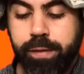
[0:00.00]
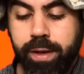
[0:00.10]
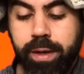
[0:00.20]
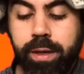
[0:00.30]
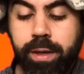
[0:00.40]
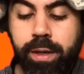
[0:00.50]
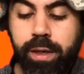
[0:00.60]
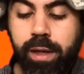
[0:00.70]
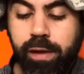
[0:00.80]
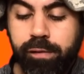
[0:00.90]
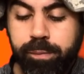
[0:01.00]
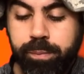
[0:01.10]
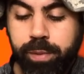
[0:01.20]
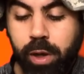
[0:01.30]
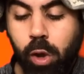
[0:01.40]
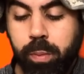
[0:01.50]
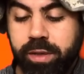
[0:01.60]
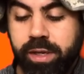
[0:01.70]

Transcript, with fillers: uh, of Bacopa?